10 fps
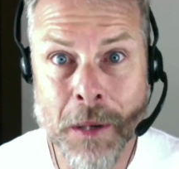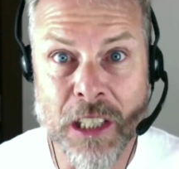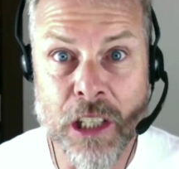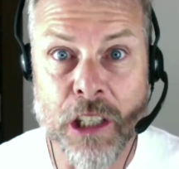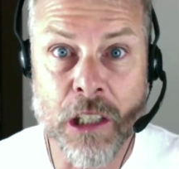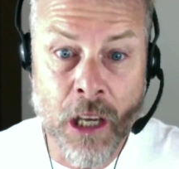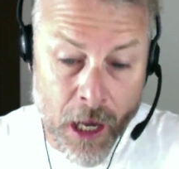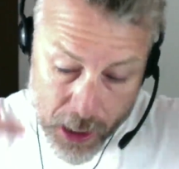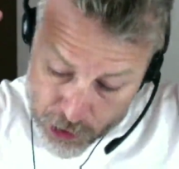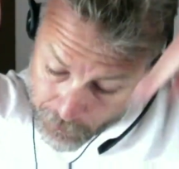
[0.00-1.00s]
businesses,
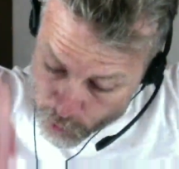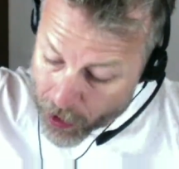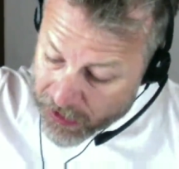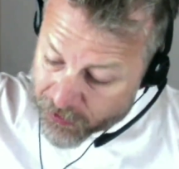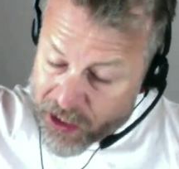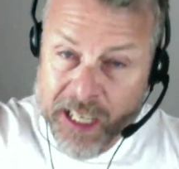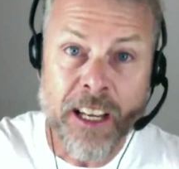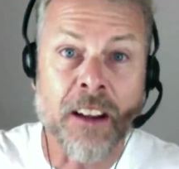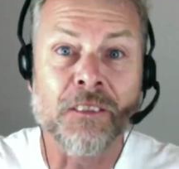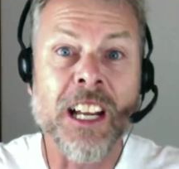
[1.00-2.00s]
subscribe to this
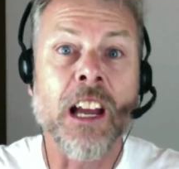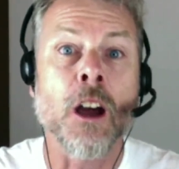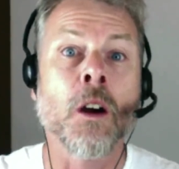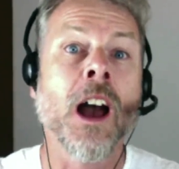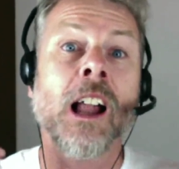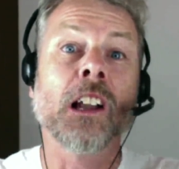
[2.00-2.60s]
video,